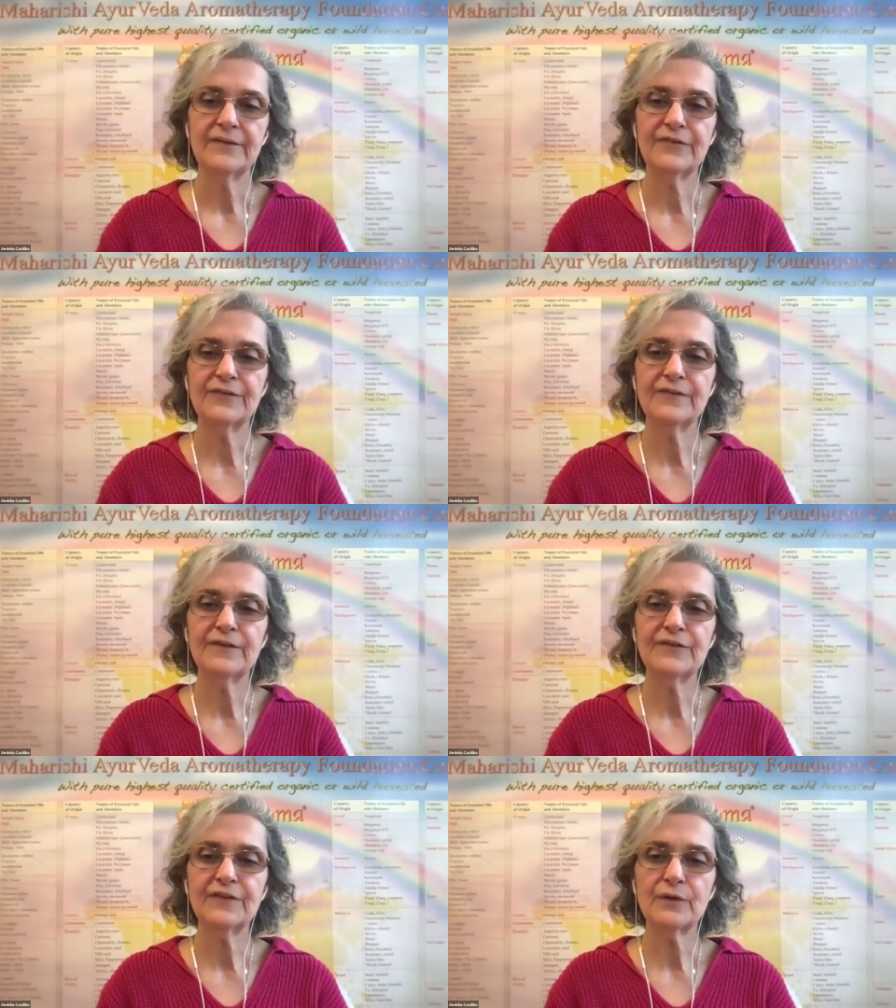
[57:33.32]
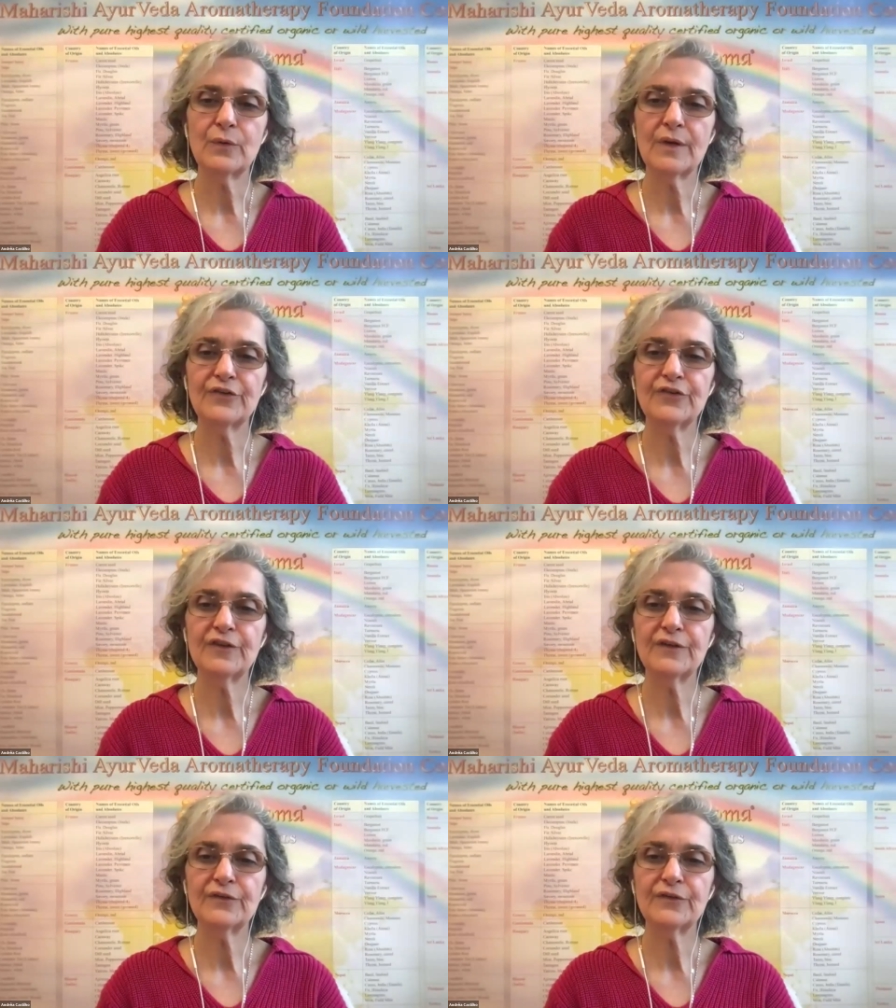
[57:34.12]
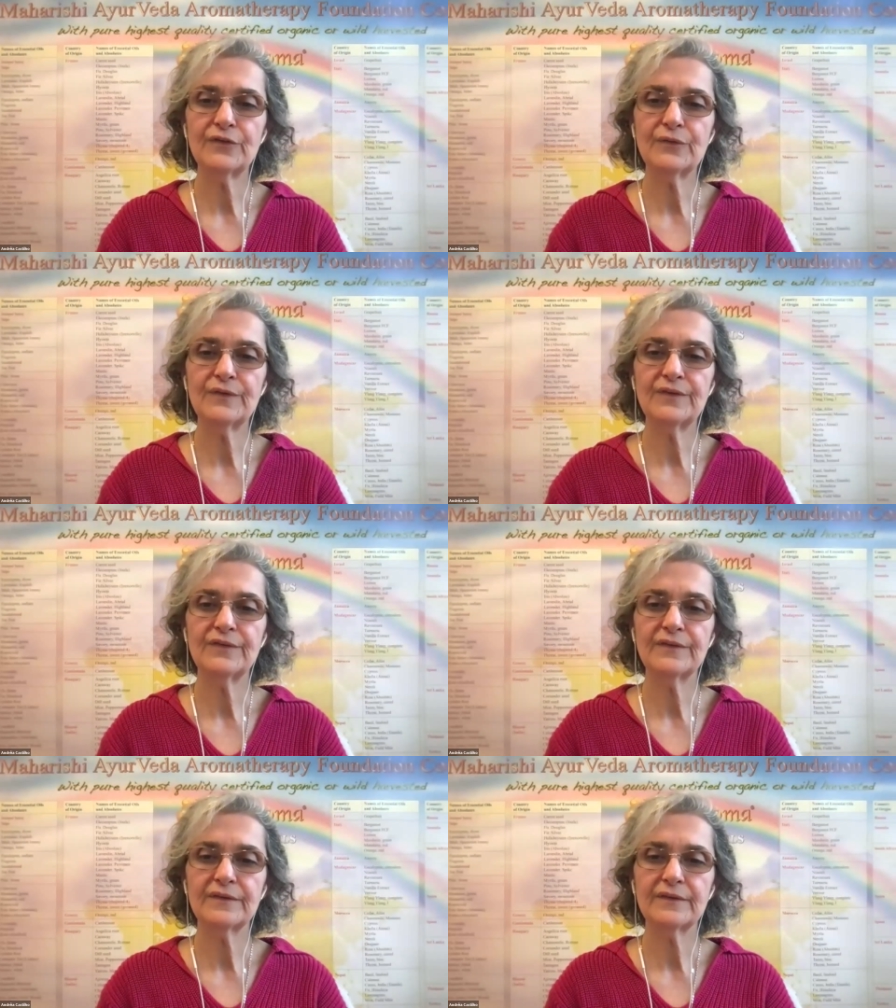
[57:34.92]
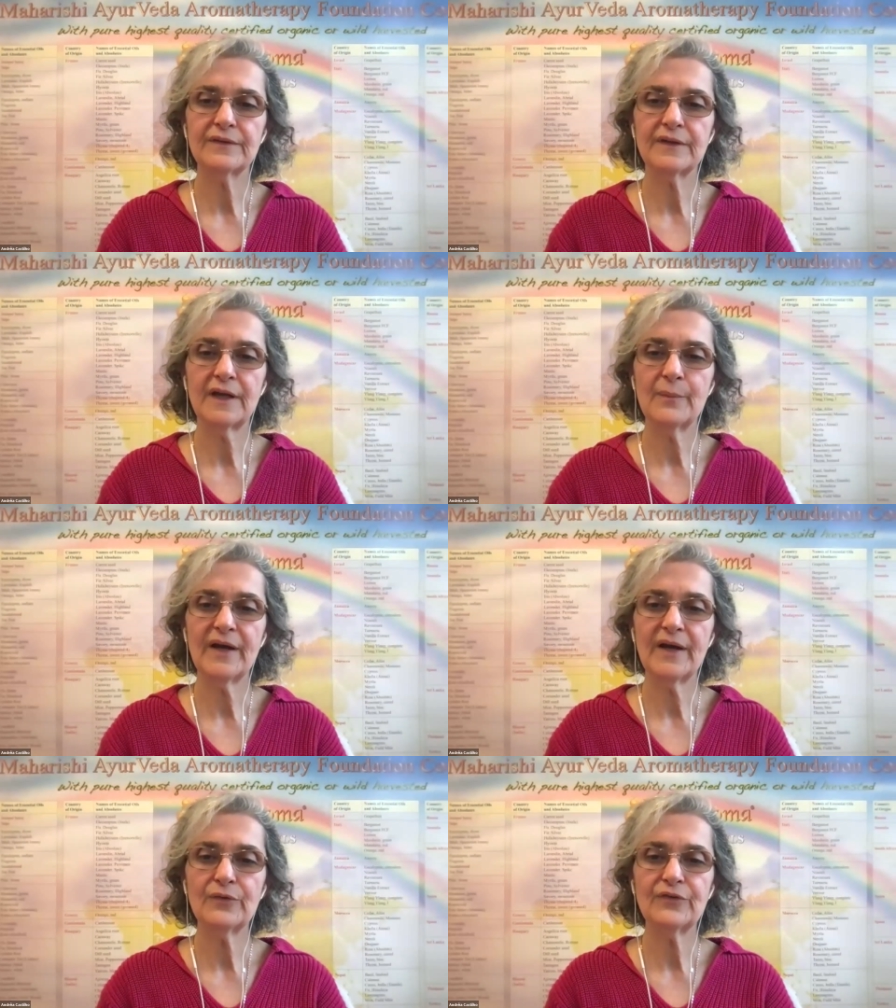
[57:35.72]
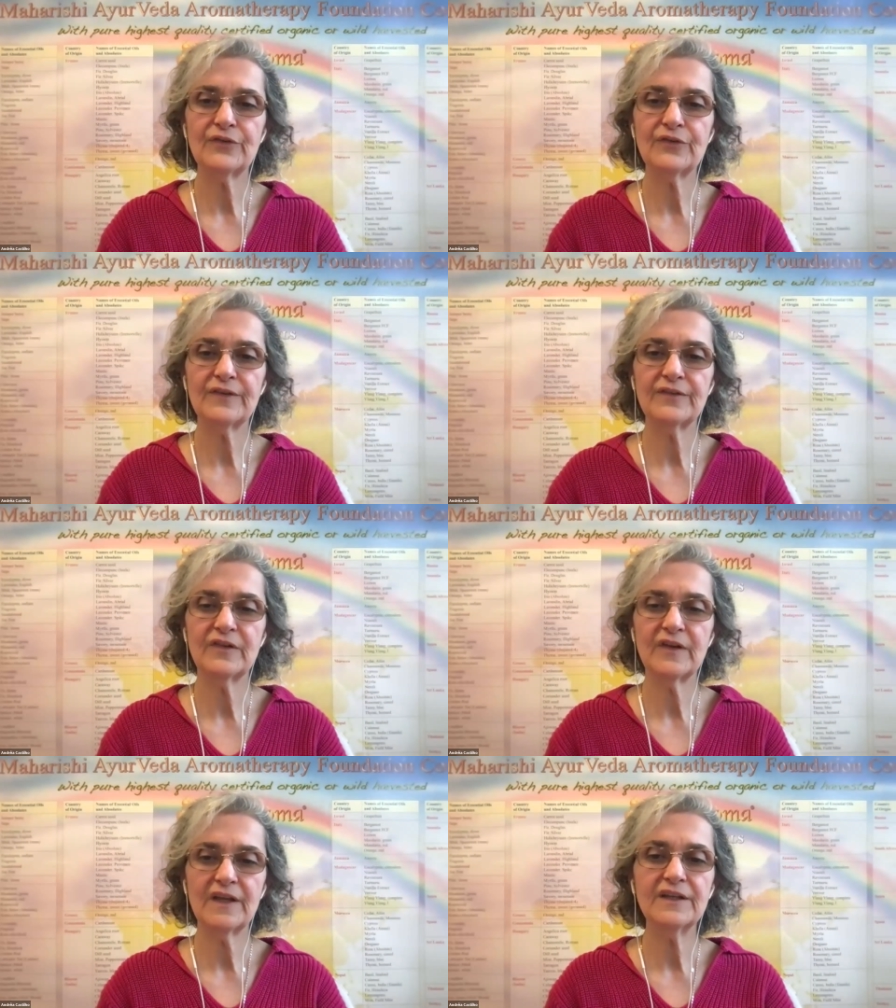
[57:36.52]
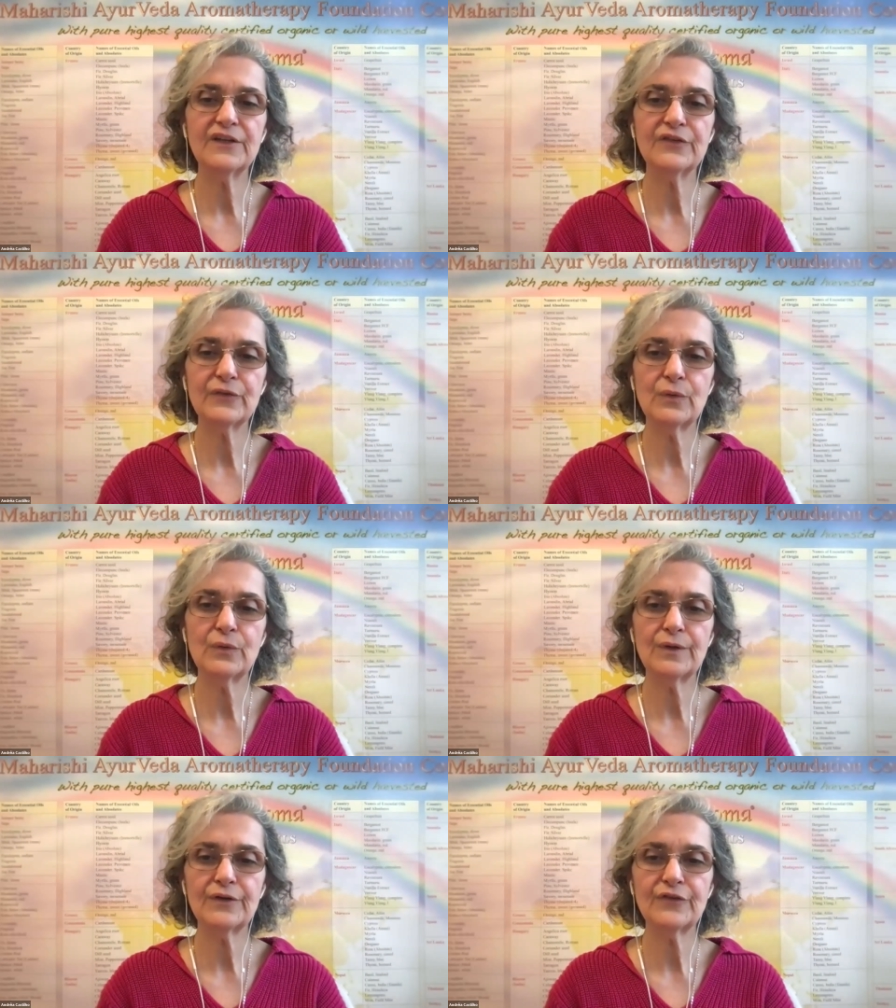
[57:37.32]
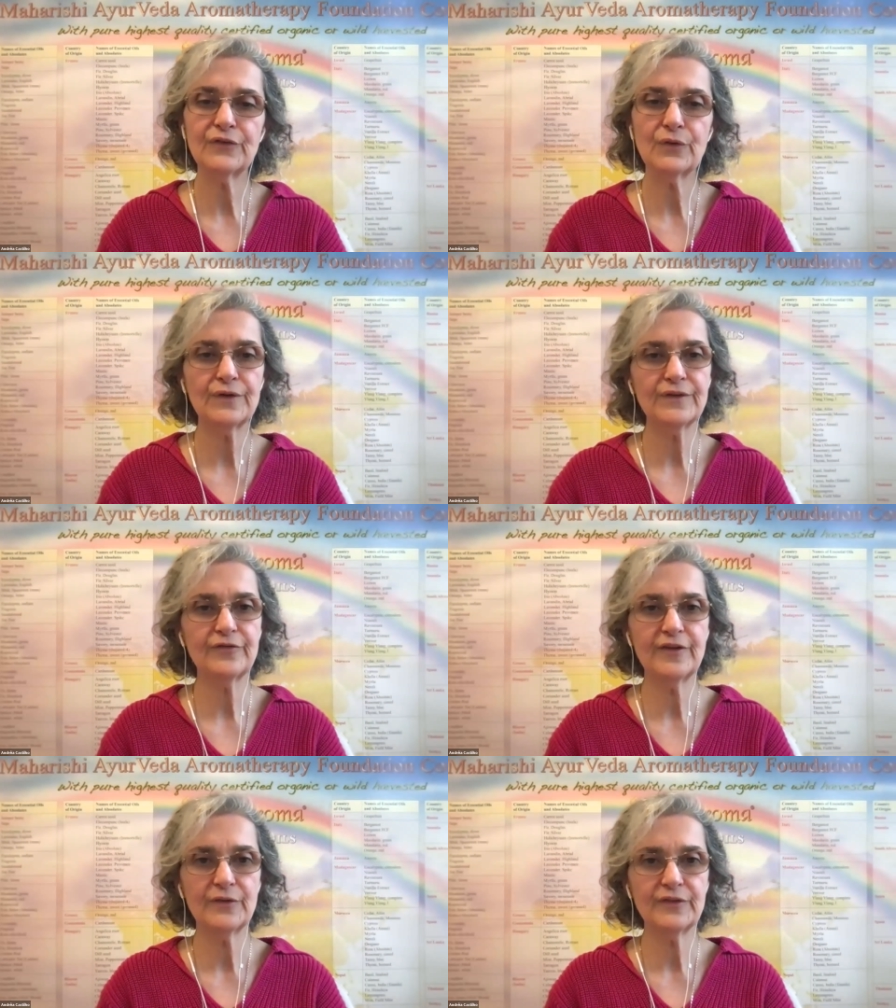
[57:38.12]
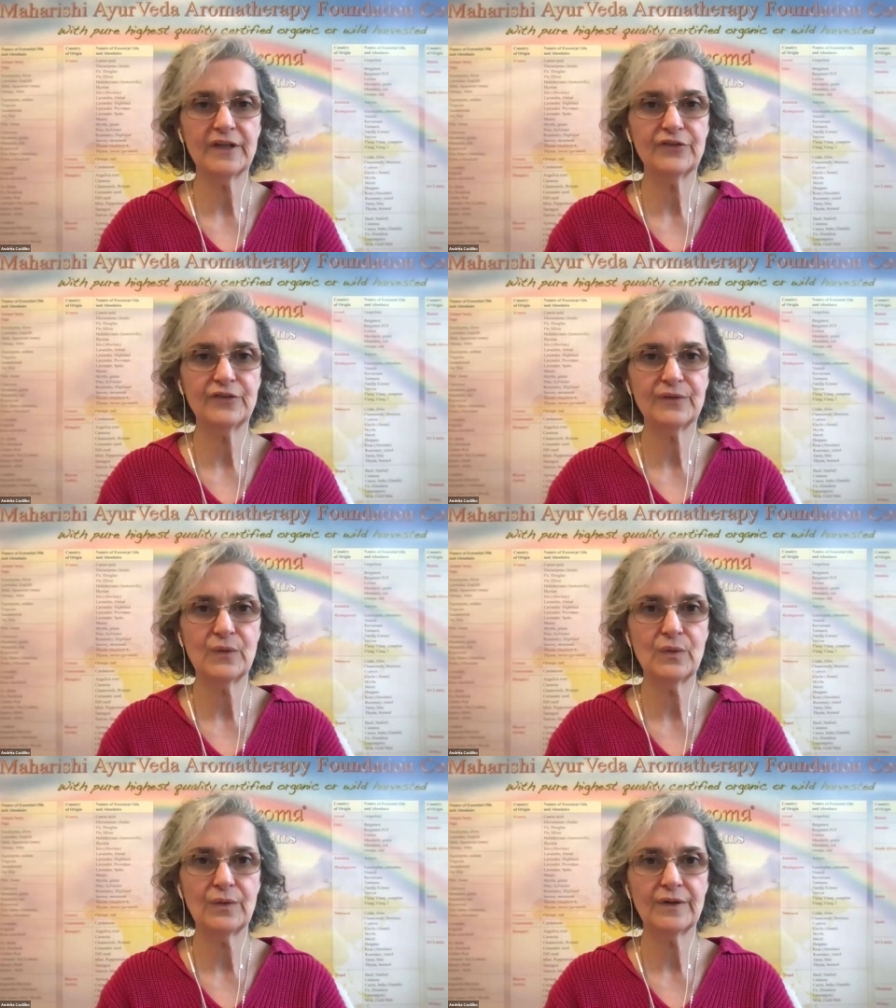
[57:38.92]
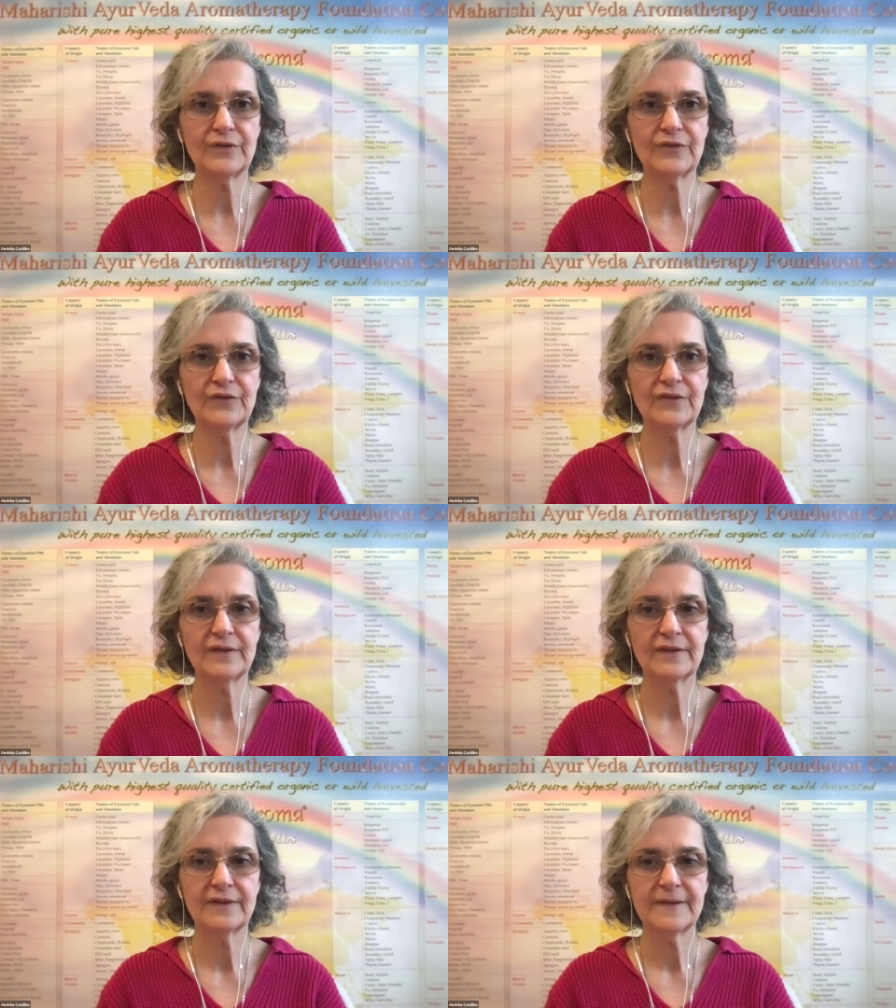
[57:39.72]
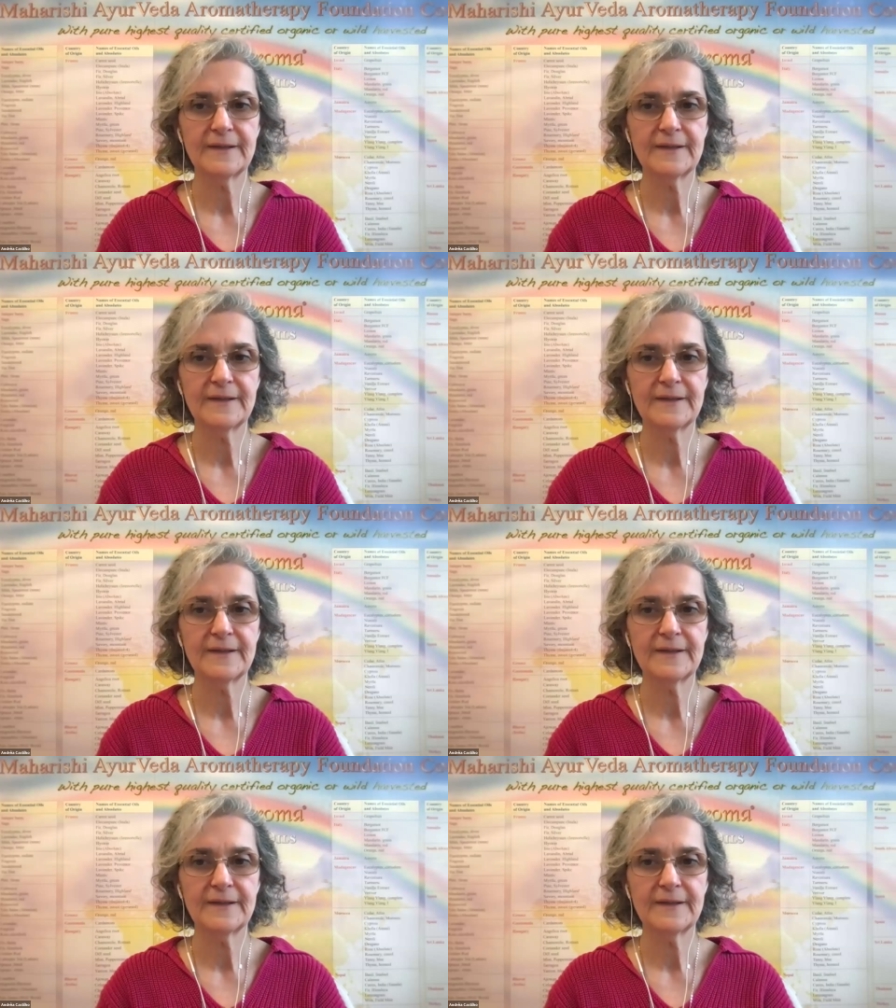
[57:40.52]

Is this a question about Danny's course or the foundation course?